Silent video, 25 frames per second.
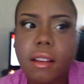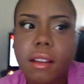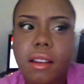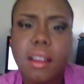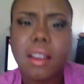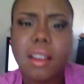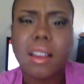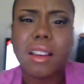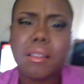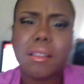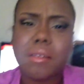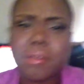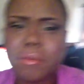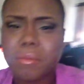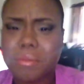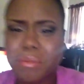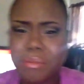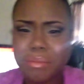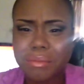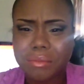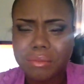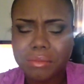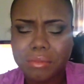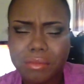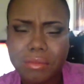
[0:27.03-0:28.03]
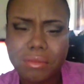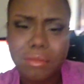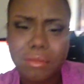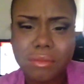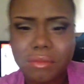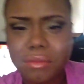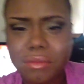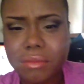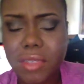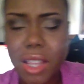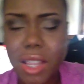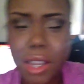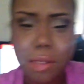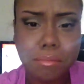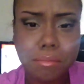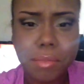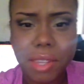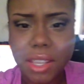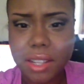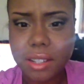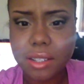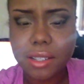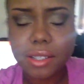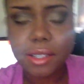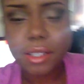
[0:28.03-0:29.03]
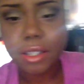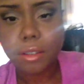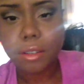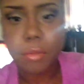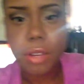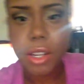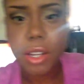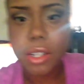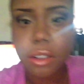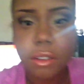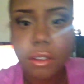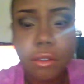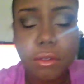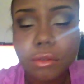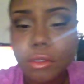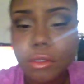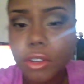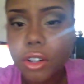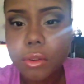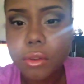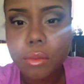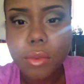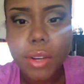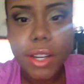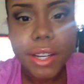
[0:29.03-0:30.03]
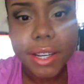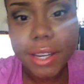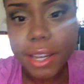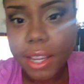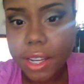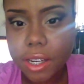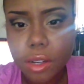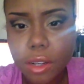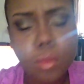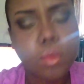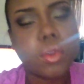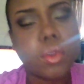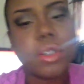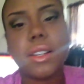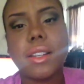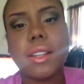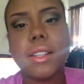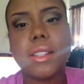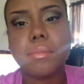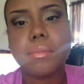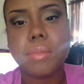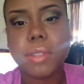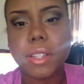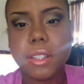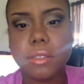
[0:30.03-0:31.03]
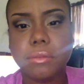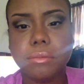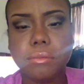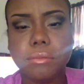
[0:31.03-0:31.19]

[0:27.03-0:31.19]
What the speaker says: Like mid-December. I don't know what date it was, but